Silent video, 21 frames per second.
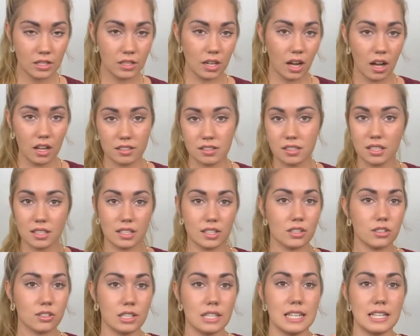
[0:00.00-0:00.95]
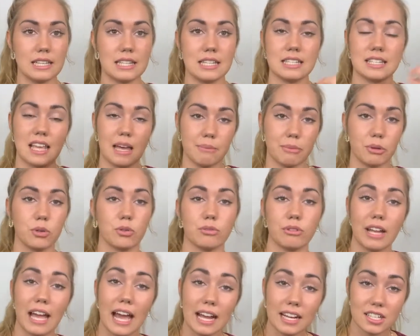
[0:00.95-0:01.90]
constantly creating these chemical
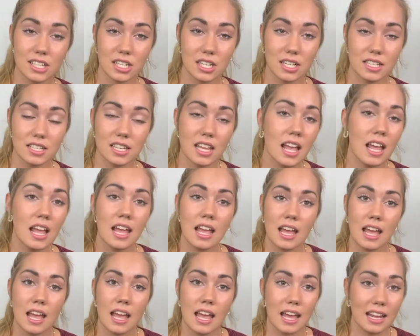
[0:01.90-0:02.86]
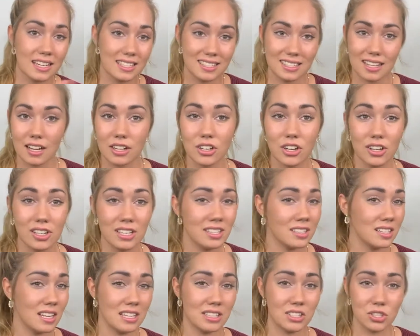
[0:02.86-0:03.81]
reactions. And it's not good.
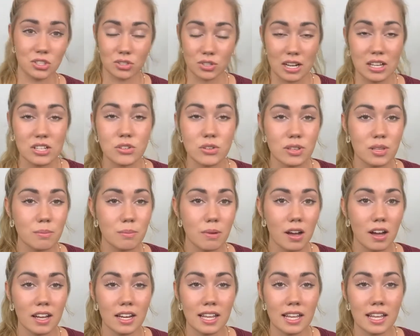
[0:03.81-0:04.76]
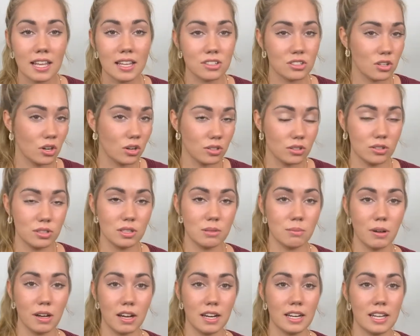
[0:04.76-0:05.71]
It's stress on the body, it's hard on the
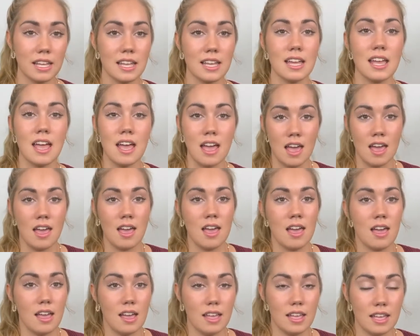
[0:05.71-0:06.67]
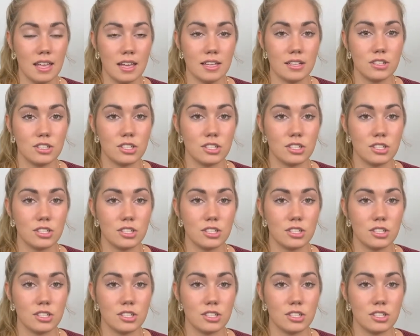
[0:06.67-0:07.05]
body. And